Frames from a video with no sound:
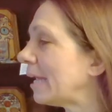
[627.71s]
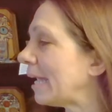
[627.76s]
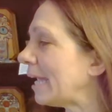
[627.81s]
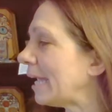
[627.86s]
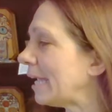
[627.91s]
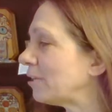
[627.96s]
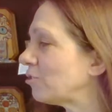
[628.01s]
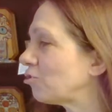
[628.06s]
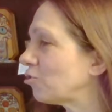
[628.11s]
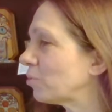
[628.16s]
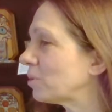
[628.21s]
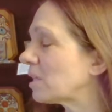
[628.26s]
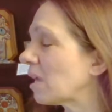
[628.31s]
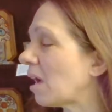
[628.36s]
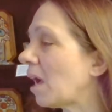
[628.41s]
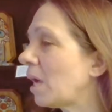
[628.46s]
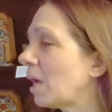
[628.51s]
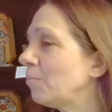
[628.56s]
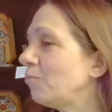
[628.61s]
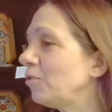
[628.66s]
And she was
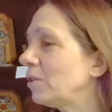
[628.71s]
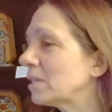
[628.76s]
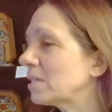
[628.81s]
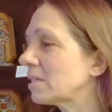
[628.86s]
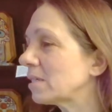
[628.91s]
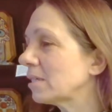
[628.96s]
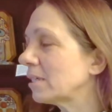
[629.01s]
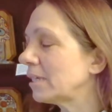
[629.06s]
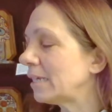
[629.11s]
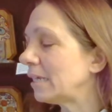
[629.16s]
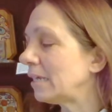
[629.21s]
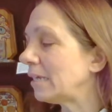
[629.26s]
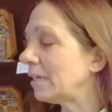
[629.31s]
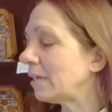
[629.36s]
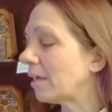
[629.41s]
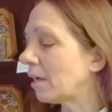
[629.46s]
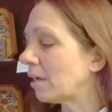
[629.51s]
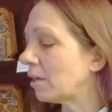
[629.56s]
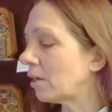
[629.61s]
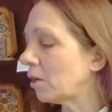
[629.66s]

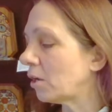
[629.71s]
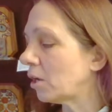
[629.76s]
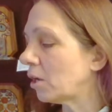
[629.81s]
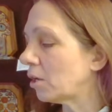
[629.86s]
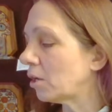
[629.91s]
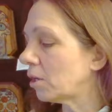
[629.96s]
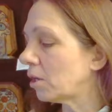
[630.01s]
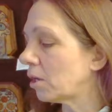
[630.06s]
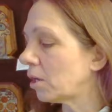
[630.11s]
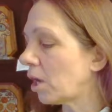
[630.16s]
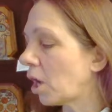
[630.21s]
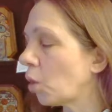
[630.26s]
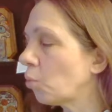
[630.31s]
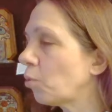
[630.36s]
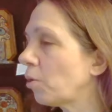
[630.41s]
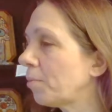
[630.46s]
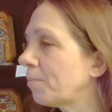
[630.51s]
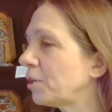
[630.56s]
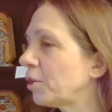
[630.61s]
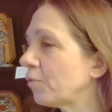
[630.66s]
obviously uh, a
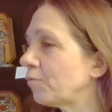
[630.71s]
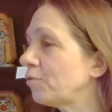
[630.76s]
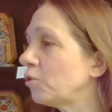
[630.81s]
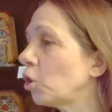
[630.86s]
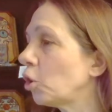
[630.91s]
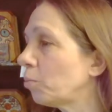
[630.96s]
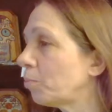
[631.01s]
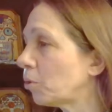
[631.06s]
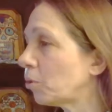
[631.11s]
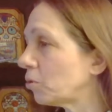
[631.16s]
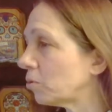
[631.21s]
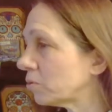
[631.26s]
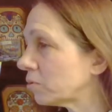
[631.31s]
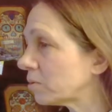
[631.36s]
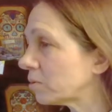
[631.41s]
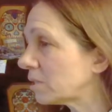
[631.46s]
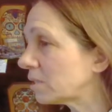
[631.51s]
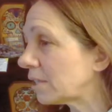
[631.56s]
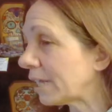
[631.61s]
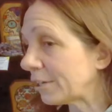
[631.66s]
woman of noble
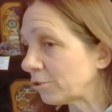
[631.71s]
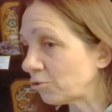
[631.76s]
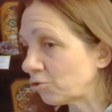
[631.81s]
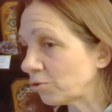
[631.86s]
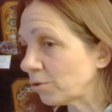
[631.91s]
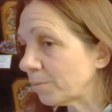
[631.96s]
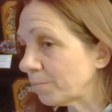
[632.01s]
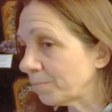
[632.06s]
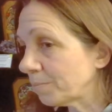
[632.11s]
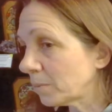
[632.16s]
stature.